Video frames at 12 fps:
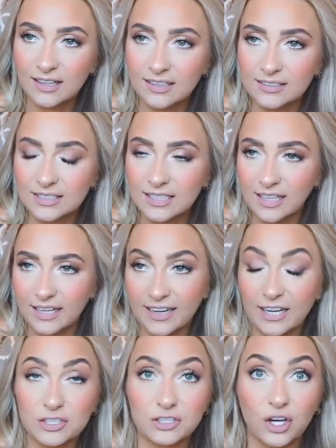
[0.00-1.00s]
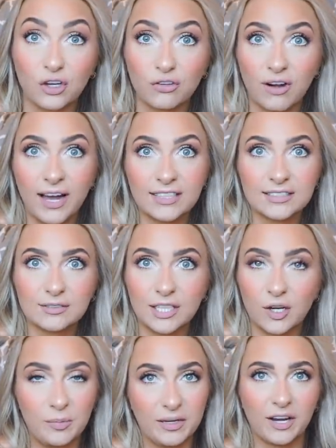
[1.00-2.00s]
it, like I just saw grass and I was
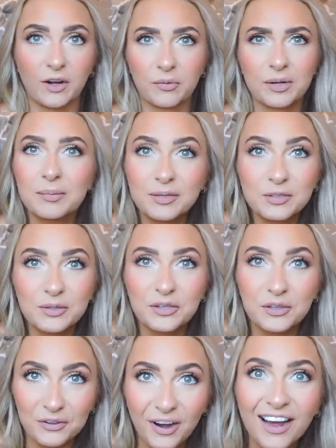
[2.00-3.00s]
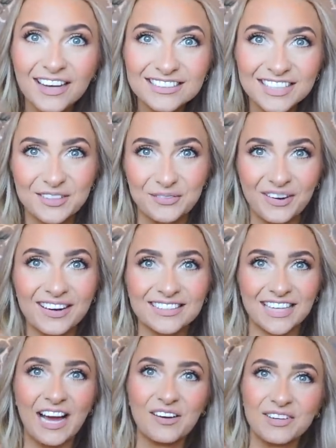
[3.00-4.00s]
like, oh my God, are we about to go into the grass? Like what
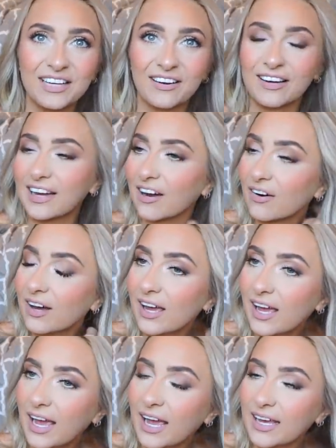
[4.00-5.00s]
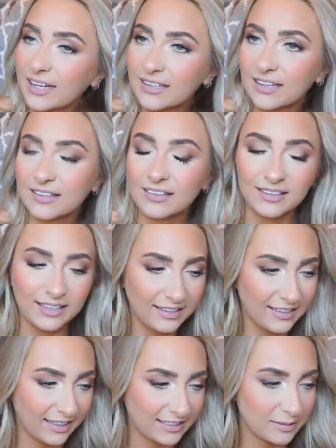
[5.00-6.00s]
is happening right now? And the lady
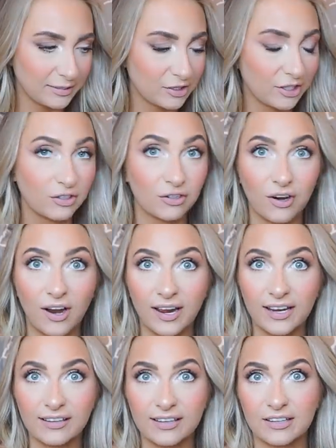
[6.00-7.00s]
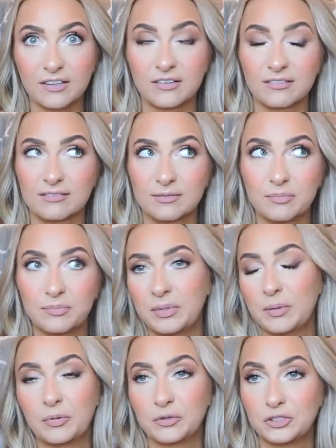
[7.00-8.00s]
next to me started crying. Like
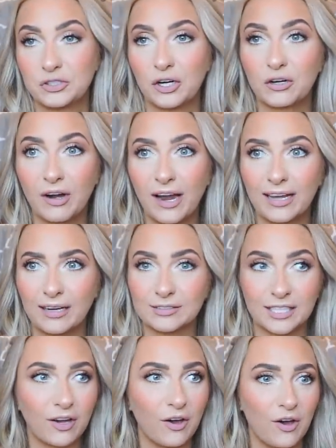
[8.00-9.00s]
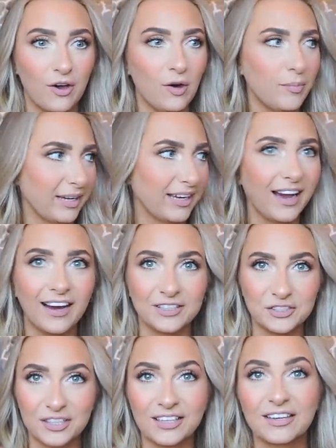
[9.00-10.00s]
people just started crying. I was like, oh my
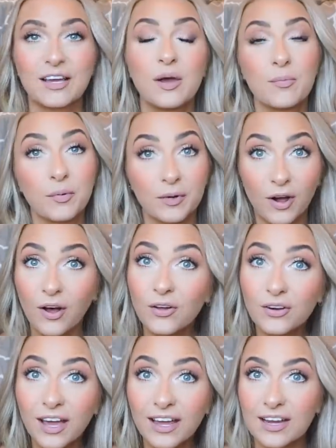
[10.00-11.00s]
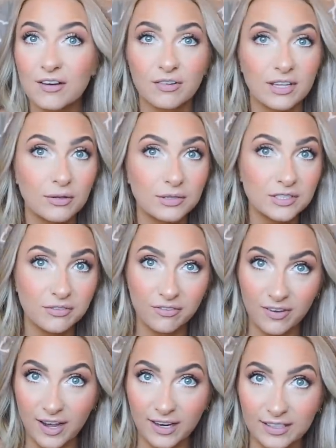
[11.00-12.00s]
gosh, like we were all okay, everything was
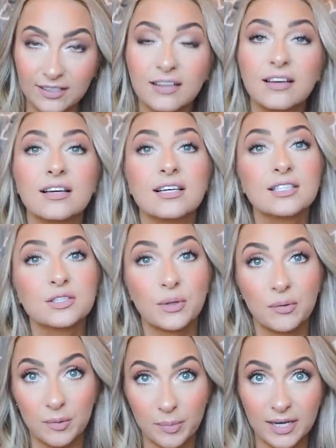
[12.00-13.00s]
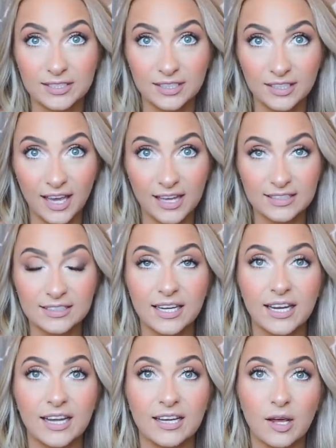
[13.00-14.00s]
fine. So we went back to the gate
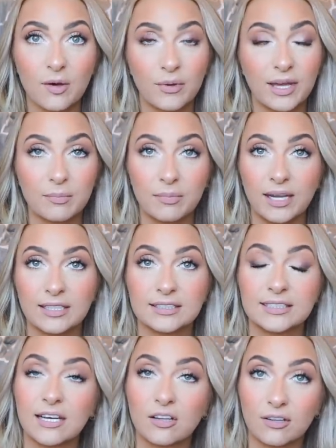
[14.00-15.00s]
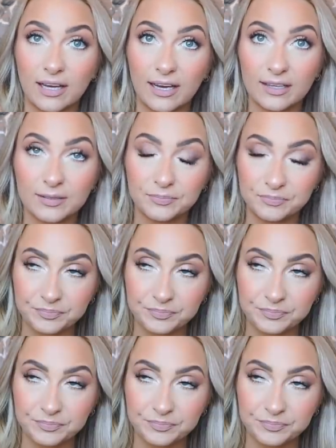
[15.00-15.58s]
and we had maintenance take a look at it.